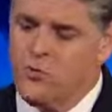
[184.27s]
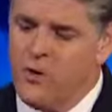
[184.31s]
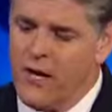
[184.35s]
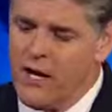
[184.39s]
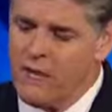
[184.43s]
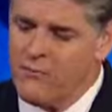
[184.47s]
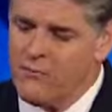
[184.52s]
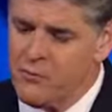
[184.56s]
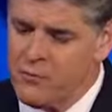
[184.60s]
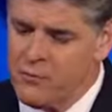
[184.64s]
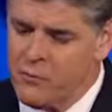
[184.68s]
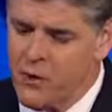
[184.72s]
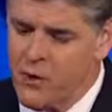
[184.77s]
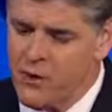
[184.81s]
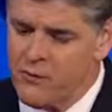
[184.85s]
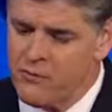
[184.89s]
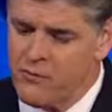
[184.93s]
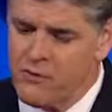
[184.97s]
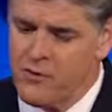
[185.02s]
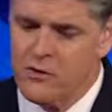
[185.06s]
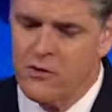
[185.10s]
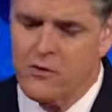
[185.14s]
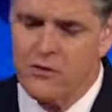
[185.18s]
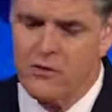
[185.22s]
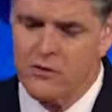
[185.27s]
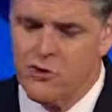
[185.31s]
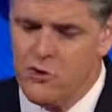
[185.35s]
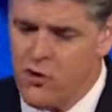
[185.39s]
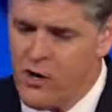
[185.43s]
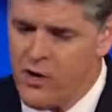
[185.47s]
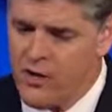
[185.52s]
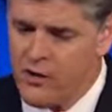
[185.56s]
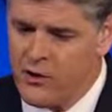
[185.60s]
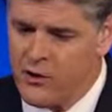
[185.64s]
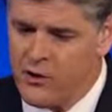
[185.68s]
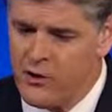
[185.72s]
ran for president. You
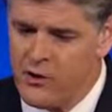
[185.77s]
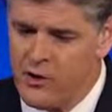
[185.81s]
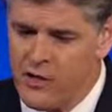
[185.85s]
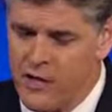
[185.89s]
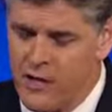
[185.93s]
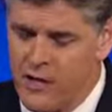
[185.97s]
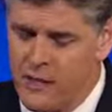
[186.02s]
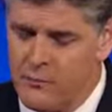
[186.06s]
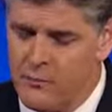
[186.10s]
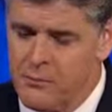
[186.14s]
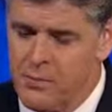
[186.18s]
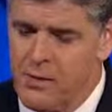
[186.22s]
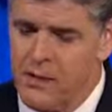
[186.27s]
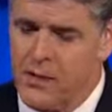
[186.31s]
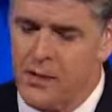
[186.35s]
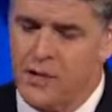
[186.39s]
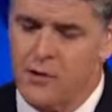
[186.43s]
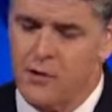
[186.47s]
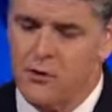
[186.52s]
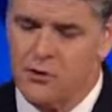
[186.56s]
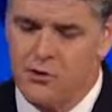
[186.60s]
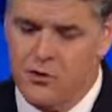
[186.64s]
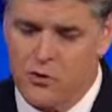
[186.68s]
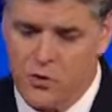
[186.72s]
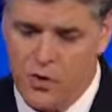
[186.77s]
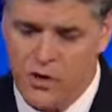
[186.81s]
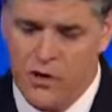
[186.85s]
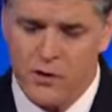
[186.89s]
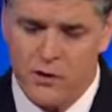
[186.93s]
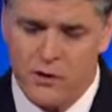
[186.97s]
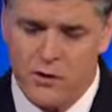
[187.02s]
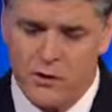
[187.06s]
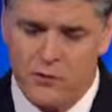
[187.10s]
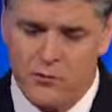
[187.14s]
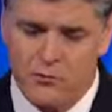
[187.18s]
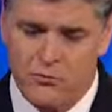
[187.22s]
had a good campaign. You had a
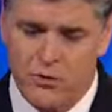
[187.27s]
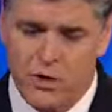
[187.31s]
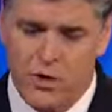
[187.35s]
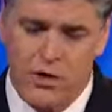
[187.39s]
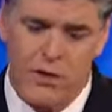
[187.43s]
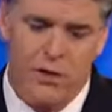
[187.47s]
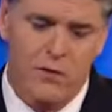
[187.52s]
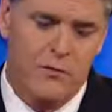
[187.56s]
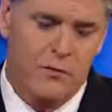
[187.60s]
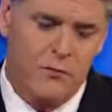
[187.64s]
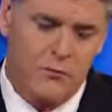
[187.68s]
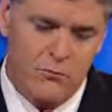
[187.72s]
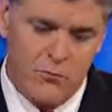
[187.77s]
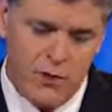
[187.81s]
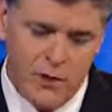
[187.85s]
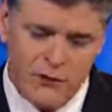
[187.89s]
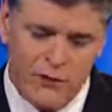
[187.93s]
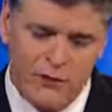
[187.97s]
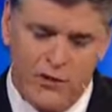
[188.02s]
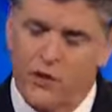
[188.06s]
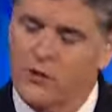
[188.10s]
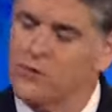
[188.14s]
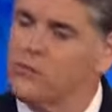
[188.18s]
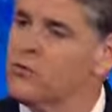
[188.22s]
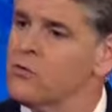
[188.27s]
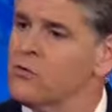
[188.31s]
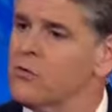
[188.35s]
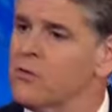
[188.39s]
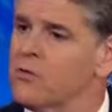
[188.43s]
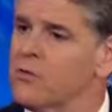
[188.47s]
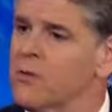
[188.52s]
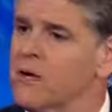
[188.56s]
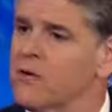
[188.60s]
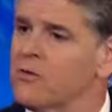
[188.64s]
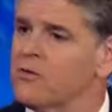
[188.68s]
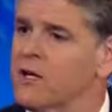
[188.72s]
good run. Rick
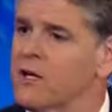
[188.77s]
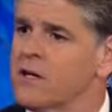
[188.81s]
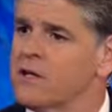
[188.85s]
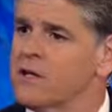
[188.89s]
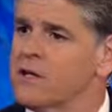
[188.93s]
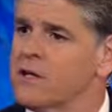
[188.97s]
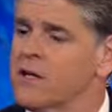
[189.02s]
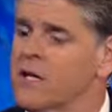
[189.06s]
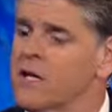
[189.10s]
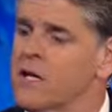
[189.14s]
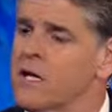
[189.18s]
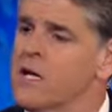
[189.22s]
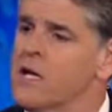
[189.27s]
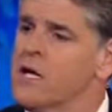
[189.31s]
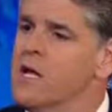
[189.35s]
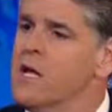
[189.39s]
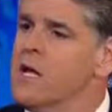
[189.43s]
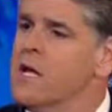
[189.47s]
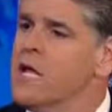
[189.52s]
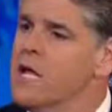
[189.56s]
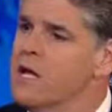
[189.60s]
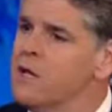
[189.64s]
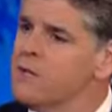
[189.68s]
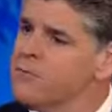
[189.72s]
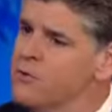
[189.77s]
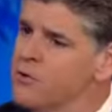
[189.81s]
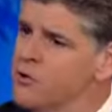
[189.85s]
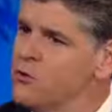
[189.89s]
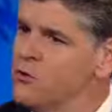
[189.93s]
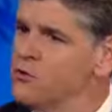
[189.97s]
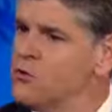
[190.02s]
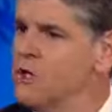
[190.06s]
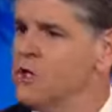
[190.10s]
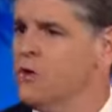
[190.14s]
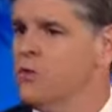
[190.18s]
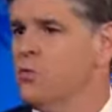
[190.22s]
Santorum bows out today. If
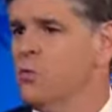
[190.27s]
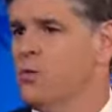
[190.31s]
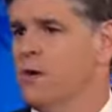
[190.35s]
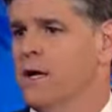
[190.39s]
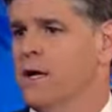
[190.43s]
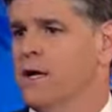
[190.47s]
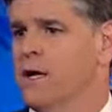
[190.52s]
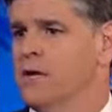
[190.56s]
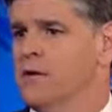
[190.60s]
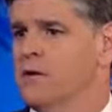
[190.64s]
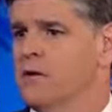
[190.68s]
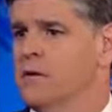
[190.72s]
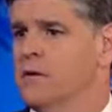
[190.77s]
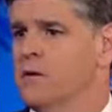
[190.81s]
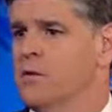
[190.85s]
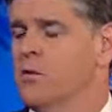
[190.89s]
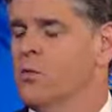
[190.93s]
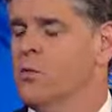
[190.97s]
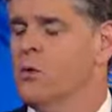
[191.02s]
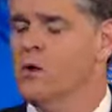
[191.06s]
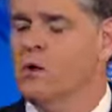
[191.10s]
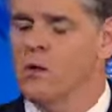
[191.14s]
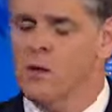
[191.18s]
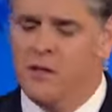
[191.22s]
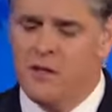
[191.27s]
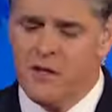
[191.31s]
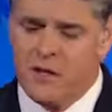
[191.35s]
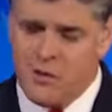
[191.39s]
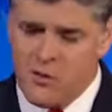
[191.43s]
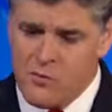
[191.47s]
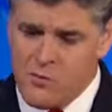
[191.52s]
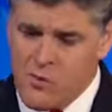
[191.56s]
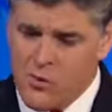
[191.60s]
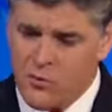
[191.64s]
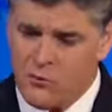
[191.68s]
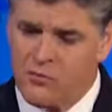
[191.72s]
you did win, what do you think
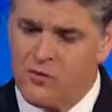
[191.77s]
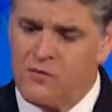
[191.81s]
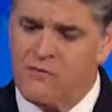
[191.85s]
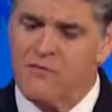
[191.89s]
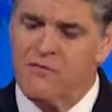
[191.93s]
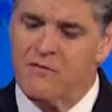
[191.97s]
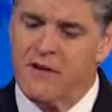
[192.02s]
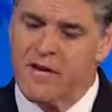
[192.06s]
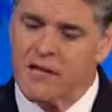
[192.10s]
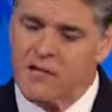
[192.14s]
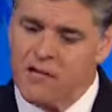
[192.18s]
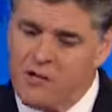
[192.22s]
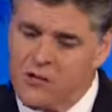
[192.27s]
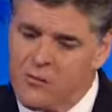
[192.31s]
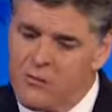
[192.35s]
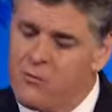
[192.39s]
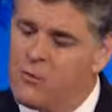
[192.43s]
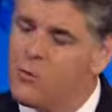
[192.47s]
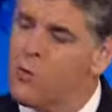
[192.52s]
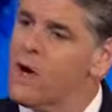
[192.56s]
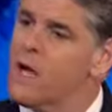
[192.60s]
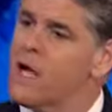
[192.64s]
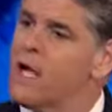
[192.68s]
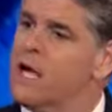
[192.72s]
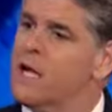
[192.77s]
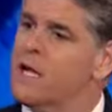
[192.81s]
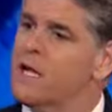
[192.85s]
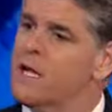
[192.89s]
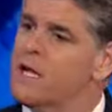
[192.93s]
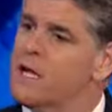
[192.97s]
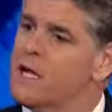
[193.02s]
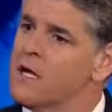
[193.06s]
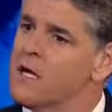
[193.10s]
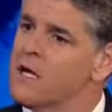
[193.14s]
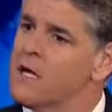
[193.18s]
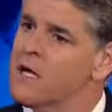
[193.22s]
the most effective way
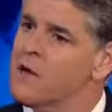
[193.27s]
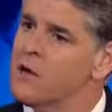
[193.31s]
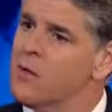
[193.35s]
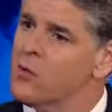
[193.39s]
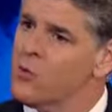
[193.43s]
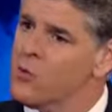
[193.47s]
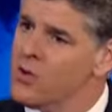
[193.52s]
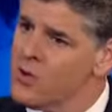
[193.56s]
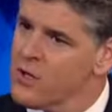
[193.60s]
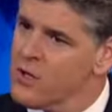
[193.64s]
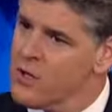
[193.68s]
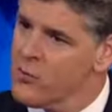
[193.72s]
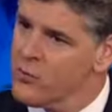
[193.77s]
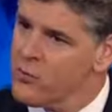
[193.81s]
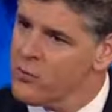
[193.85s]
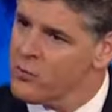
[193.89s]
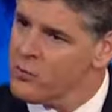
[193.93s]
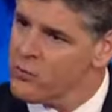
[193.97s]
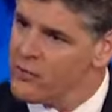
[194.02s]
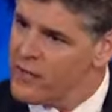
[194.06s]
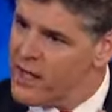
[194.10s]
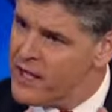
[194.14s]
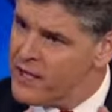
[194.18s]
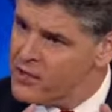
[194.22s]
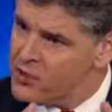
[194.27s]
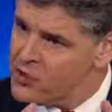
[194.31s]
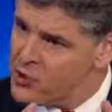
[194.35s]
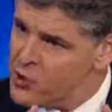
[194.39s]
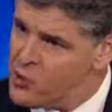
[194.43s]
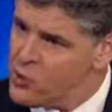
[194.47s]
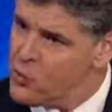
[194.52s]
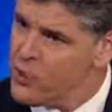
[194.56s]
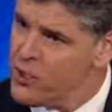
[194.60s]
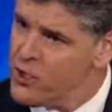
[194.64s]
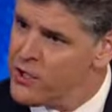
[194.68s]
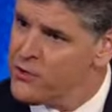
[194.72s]
that
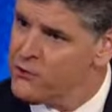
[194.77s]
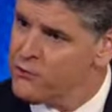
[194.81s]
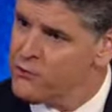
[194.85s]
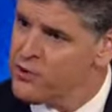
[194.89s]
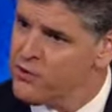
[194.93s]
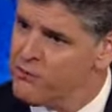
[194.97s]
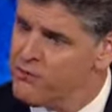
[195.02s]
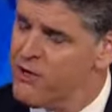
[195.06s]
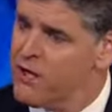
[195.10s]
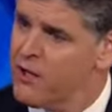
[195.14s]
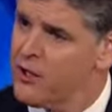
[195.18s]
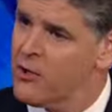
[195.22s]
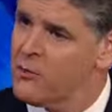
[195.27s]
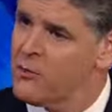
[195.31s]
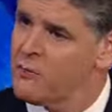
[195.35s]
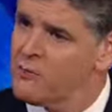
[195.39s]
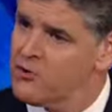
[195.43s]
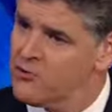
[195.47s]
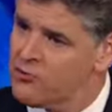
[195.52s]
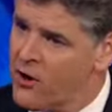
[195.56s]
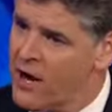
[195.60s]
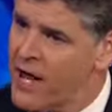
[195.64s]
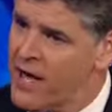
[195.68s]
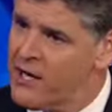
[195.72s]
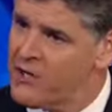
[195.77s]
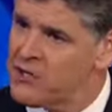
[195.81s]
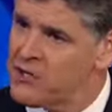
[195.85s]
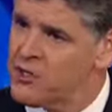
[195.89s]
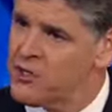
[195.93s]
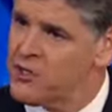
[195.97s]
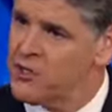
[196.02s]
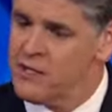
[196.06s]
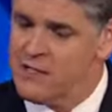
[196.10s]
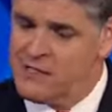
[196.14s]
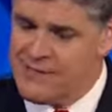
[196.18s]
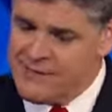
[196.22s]
you would develop
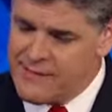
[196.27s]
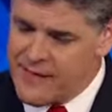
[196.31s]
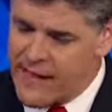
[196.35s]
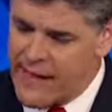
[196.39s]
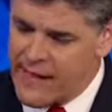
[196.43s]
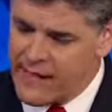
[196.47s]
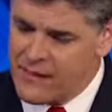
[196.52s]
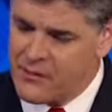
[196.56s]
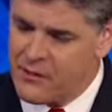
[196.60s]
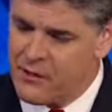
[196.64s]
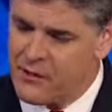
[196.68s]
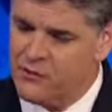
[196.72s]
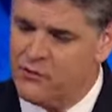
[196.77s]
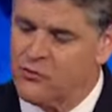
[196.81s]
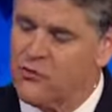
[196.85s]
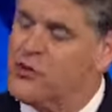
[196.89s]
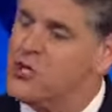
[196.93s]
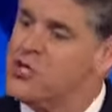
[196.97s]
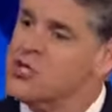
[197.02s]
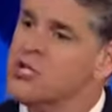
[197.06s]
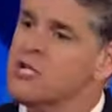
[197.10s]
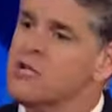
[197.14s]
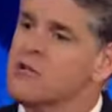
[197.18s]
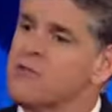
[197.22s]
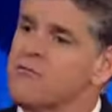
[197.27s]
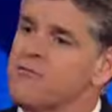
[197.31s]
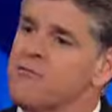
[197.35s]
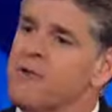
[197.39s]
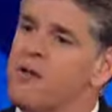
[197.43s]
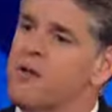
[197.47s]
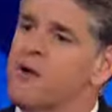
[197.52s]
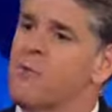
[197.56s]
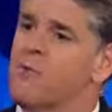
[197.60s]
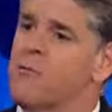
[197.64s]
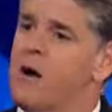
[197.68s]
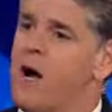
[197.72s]
strategy, tactics to
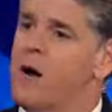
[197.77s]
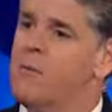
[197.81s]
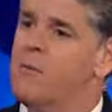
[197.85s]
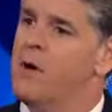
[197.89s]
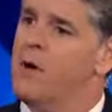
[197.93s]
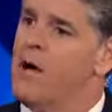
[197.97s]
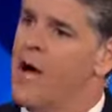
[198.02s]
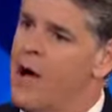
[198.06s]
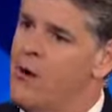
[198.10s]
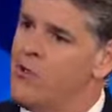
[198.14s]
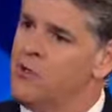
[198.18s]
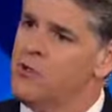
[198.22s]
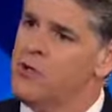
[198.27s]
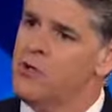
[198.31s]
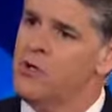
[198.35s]
defeat Obama? How would you